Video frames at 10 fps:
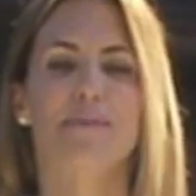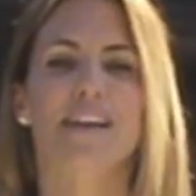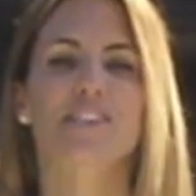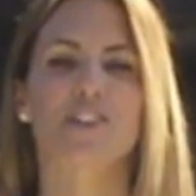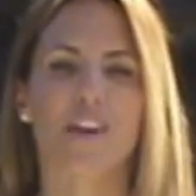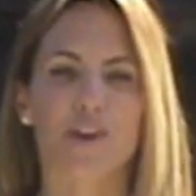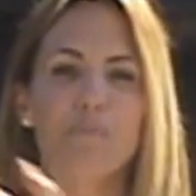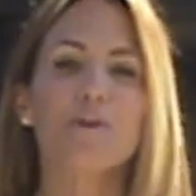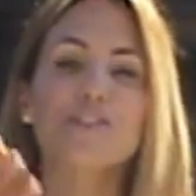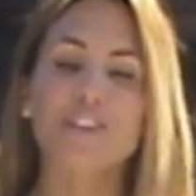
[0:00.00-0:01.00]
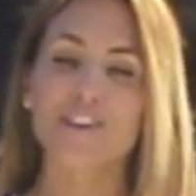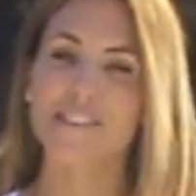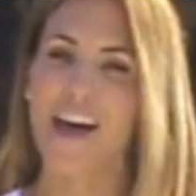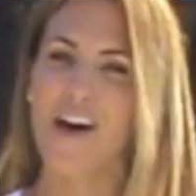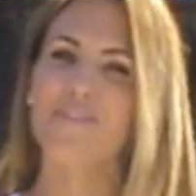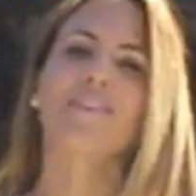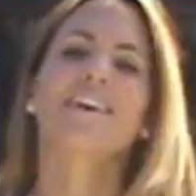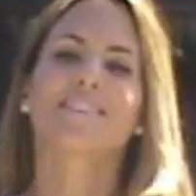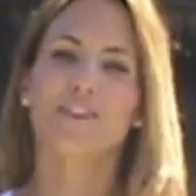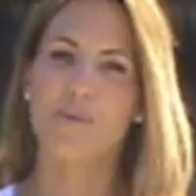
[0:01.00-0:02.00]
to make sure that you're pushing yourself
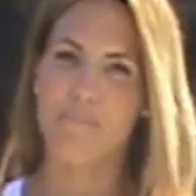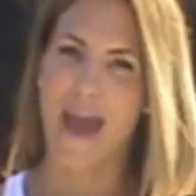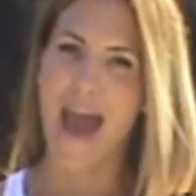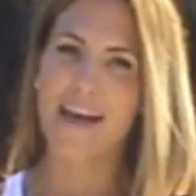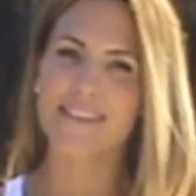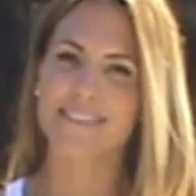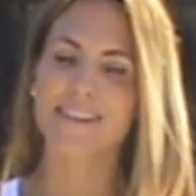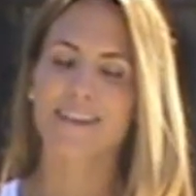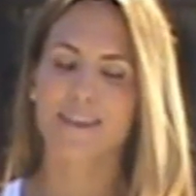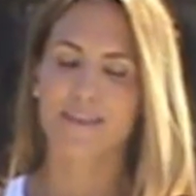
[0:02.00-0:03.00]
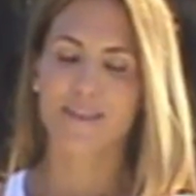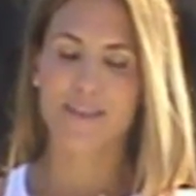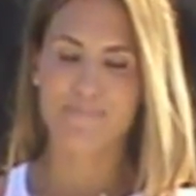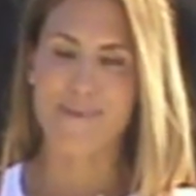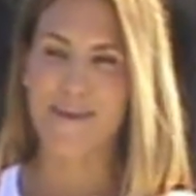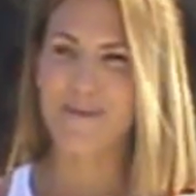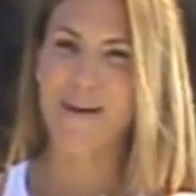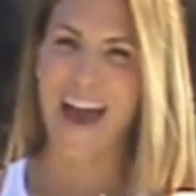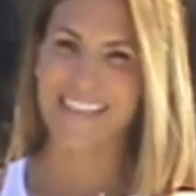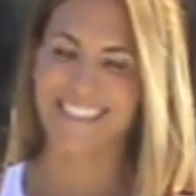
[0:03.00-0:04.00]
to your max
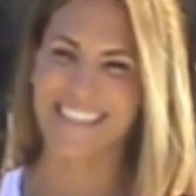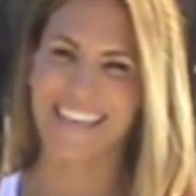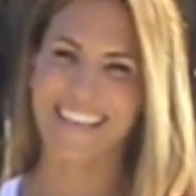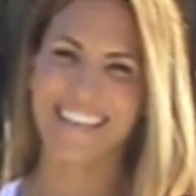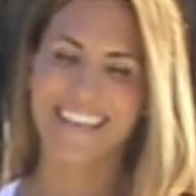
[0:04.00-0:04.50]
capacity.